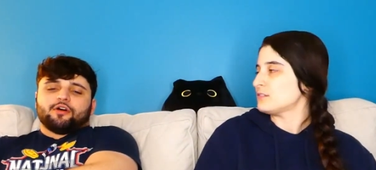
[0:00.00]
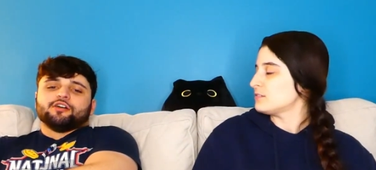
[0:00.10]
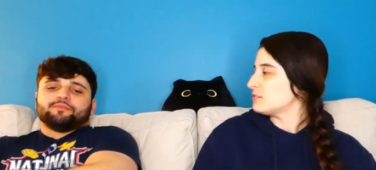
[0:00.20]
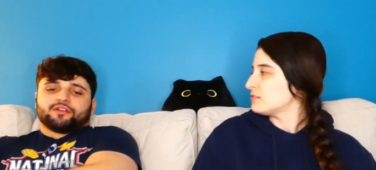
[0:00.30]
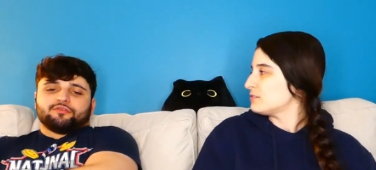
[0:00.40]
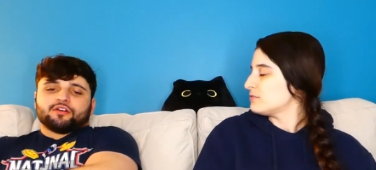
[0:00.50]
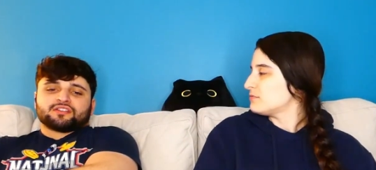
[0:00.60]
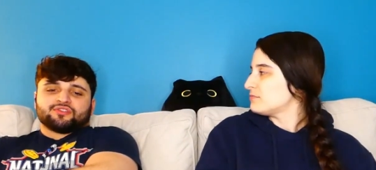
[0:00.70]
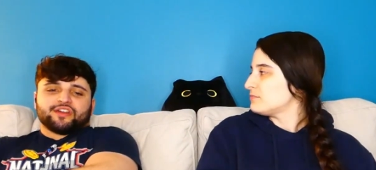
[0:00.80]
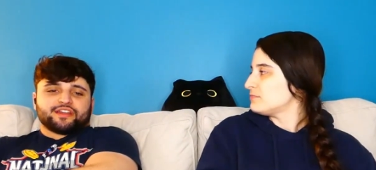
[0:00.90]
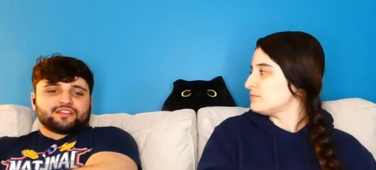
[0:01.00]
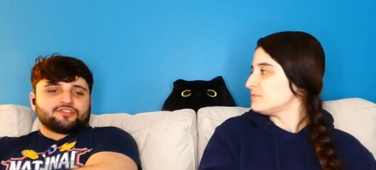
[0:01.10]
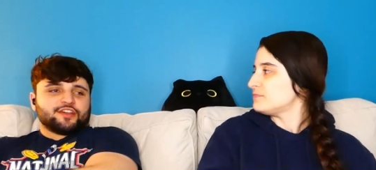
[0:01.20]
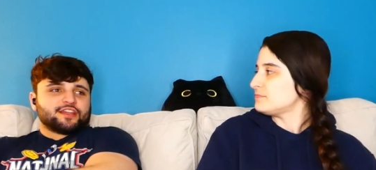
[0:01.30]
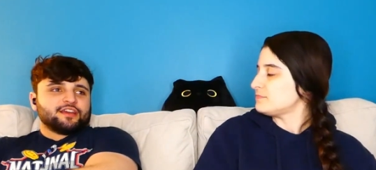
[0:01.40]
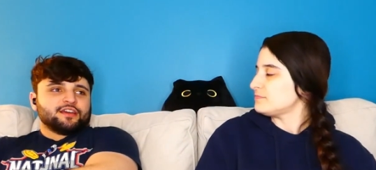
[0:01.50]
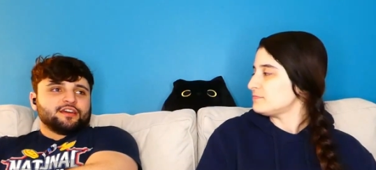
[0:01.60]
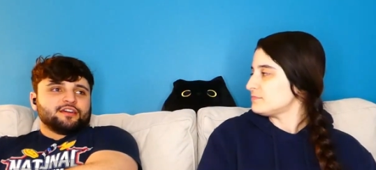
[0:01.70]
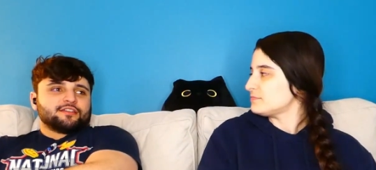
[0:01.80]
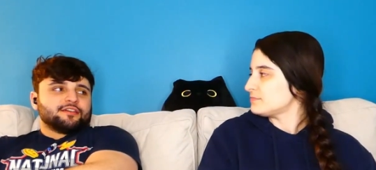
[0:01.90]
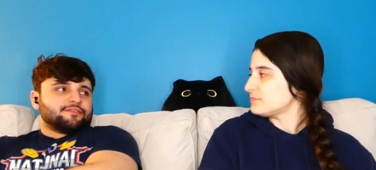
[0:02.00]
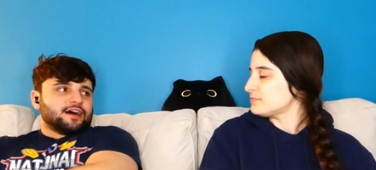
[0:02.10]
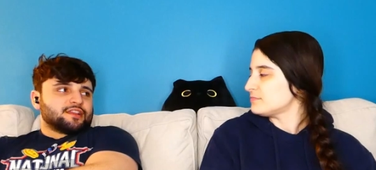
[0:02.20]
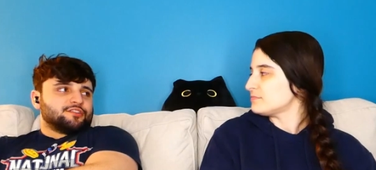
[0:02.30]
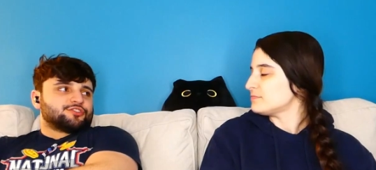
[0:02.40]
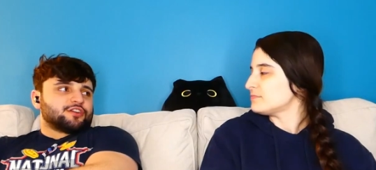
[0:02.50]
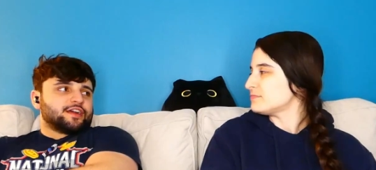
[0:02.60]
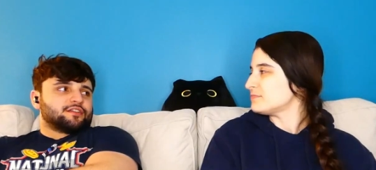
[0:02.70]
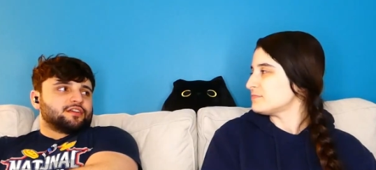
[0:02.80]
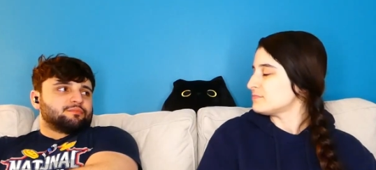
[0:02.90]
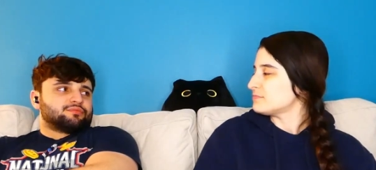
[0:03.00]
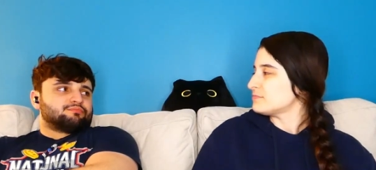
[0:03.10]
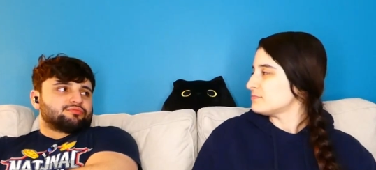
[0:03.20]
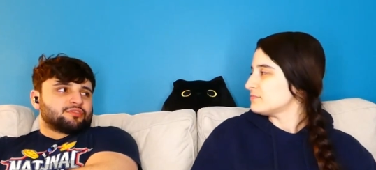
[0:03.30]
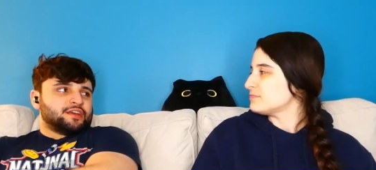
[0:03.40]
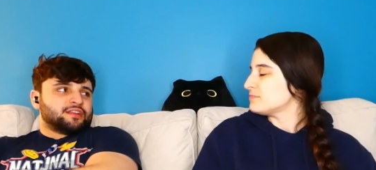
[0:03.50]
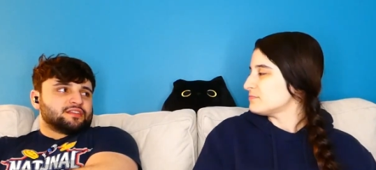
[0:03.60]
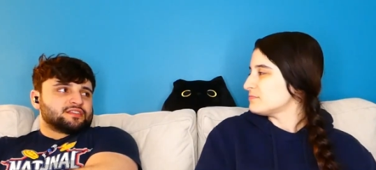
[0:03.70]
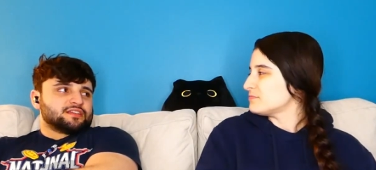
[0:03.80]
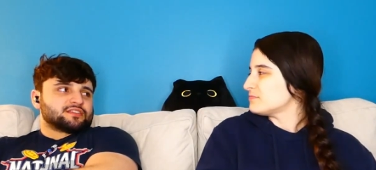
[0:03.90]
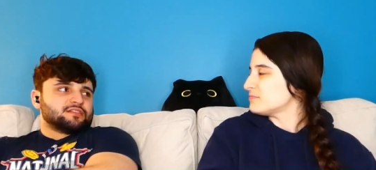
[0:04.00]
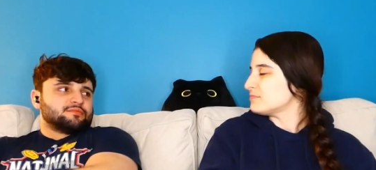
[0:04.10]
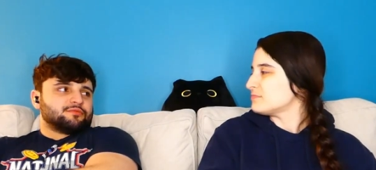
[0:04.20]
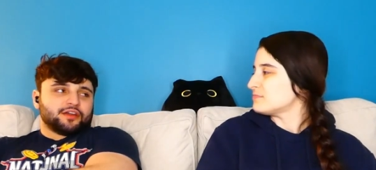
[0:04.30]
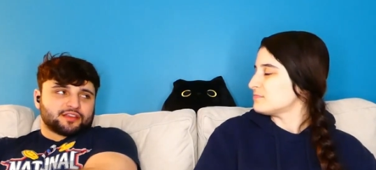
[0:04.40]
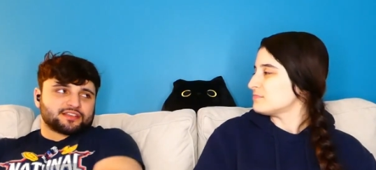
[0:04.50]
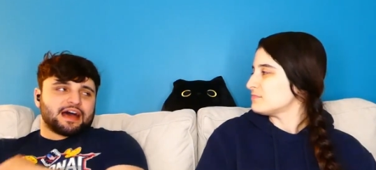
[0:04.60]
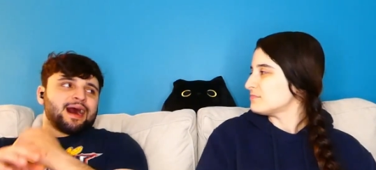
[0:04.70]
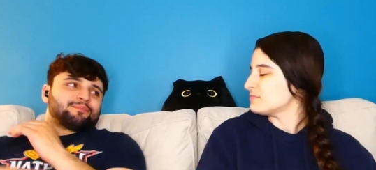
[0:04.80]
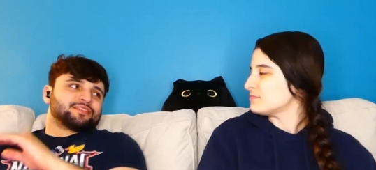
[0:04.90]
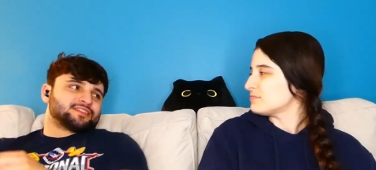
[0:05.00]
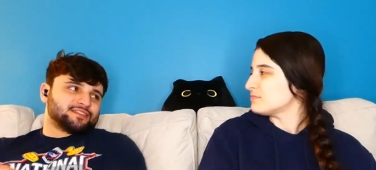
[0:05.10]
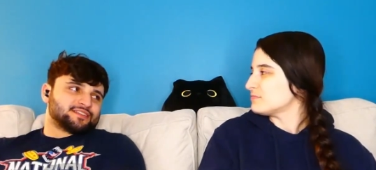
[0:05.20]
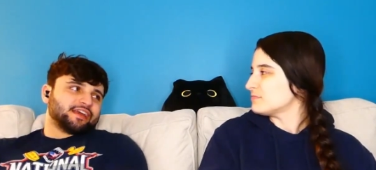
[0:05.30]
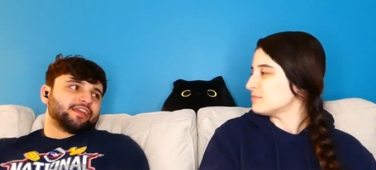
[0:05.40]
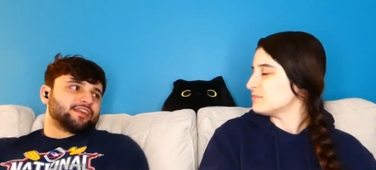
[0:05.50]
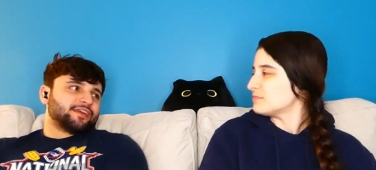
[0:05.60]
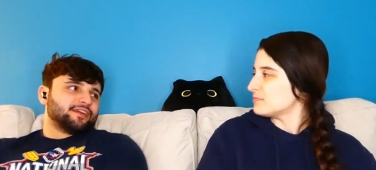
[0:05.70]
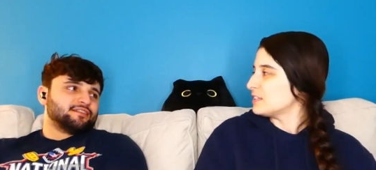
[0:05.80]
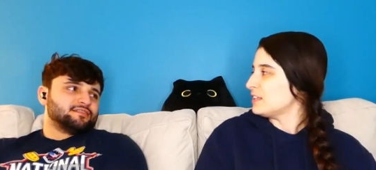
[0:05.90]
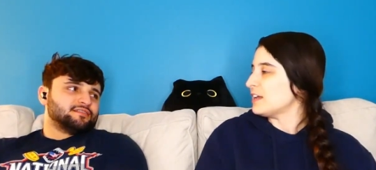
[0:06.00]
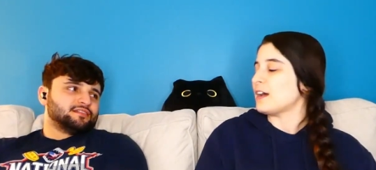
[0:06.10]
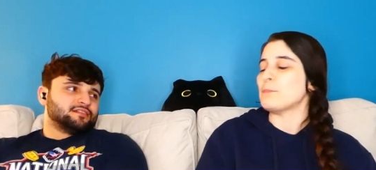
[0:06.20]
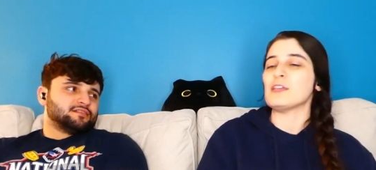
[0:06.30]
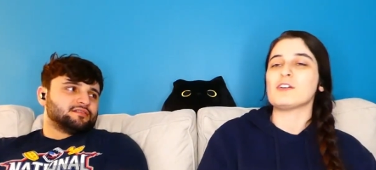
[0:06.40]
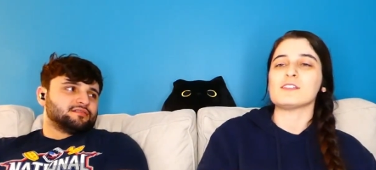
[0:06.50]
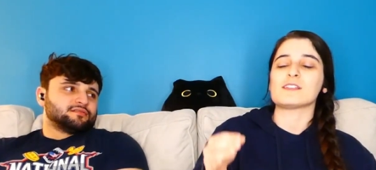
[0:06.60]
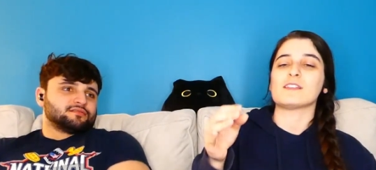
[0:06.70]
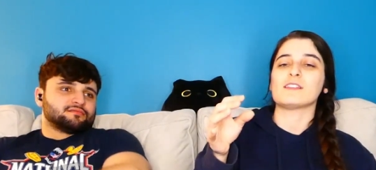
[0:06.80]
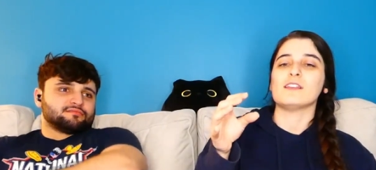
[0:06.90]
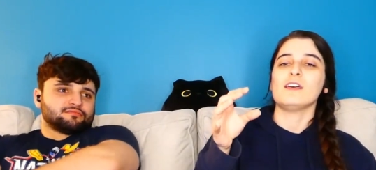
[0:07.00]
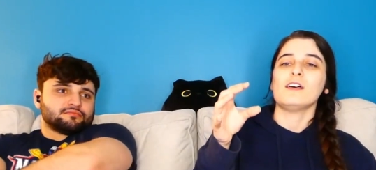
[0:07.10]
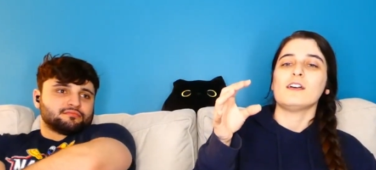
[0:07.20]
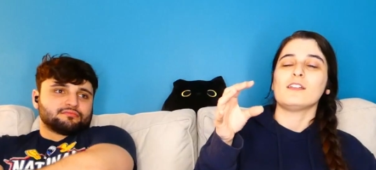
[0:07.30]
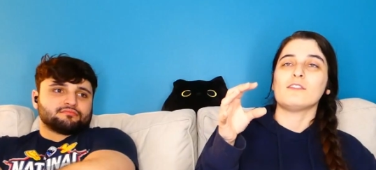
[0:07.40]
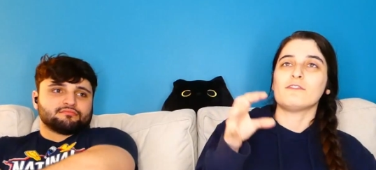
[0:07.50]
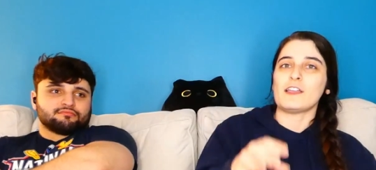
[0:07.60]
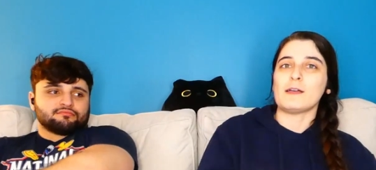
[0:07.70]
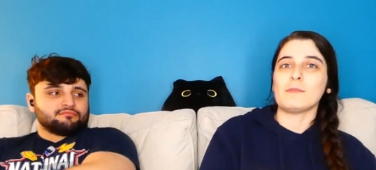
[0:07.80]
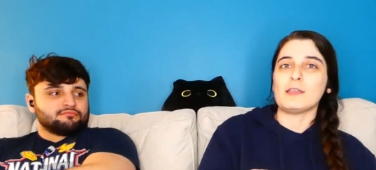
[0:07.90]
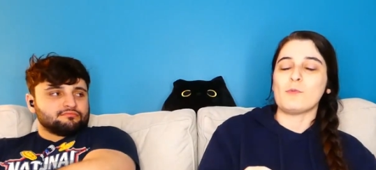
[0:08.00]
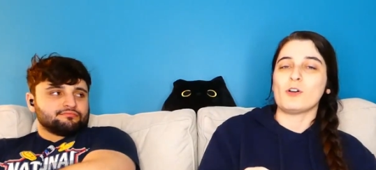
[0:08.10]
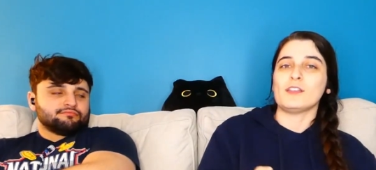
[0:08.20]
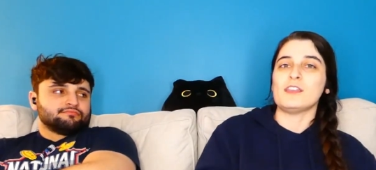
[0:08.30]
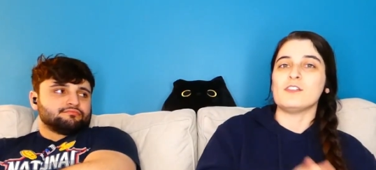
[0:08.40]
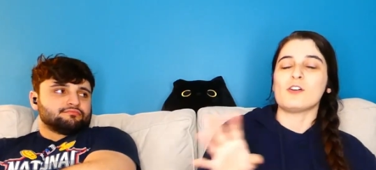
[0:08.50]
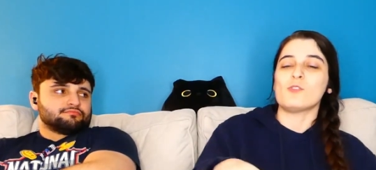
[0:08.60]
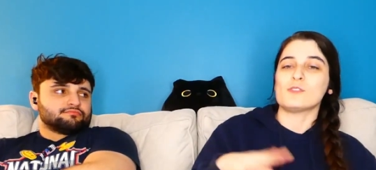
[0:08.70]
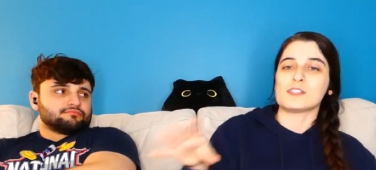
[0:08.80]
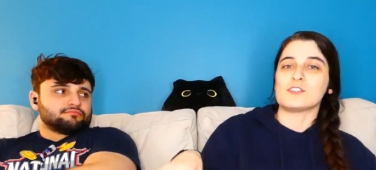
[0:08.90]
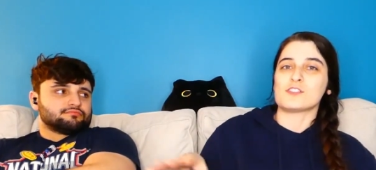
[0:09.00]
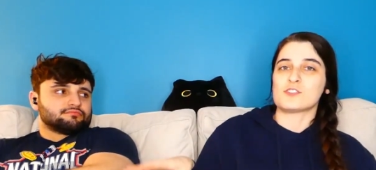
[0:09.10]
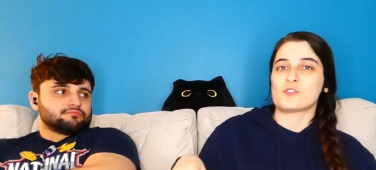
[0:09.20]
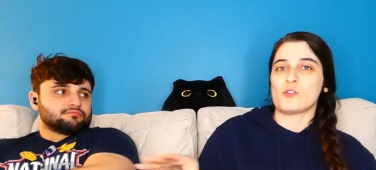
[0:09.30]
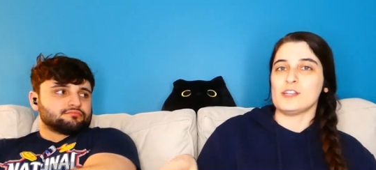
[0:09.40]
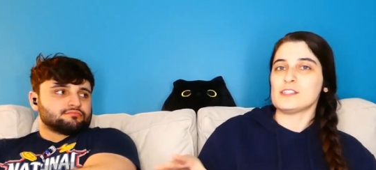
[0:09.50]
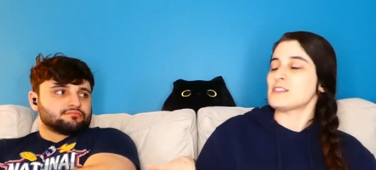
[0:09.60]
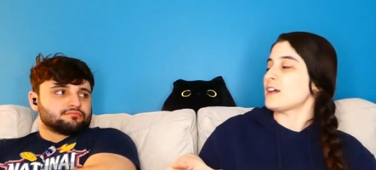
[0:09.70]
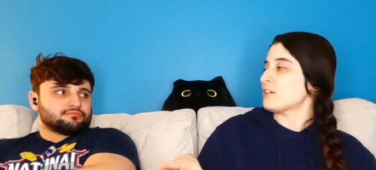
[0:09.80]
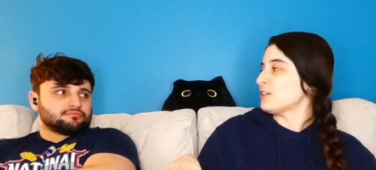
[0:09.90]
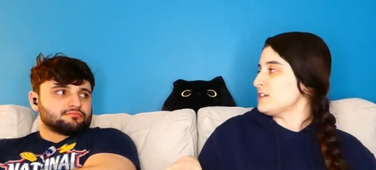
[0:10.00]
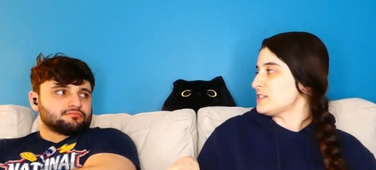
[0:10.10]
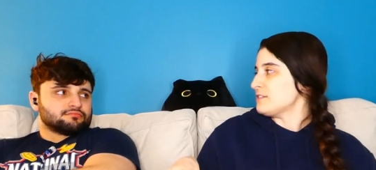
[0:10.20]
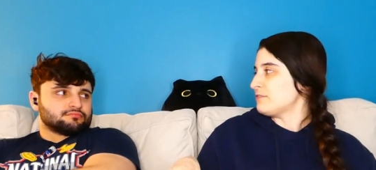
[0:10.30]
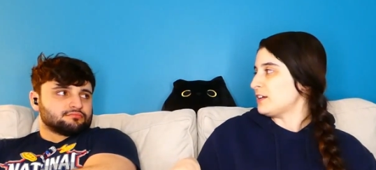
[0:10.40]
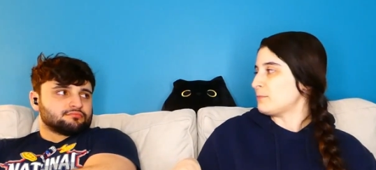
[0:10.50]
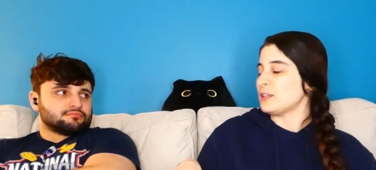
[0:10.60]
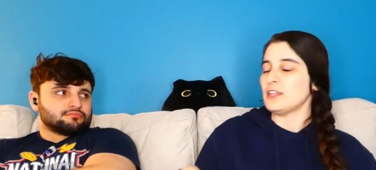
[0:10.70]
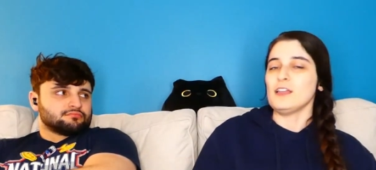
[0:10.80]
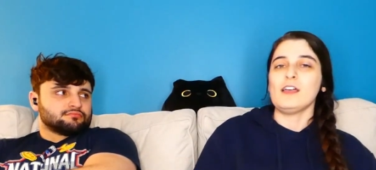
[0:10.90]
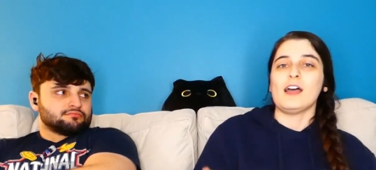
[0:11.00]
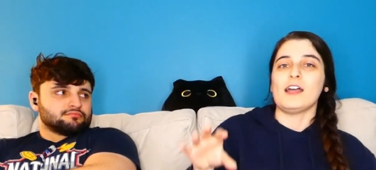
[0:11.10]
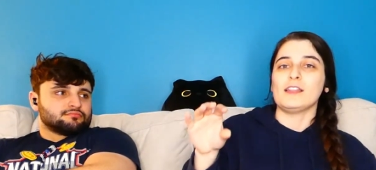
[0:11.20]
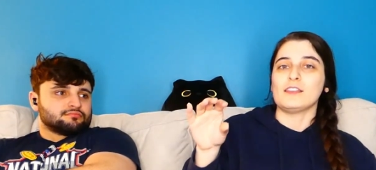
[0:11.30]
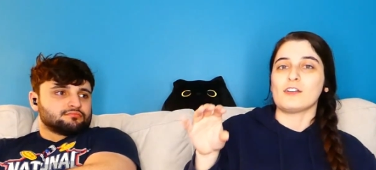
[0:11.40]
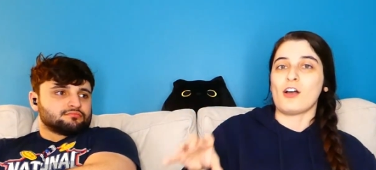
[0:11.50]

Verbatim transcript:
Speaker 1: well, but it looks like it's like the father trying to break the system, like stop this insanity.
Speaker 2: Yeah, because in the family one, he goes and destroys that crazy family, and in the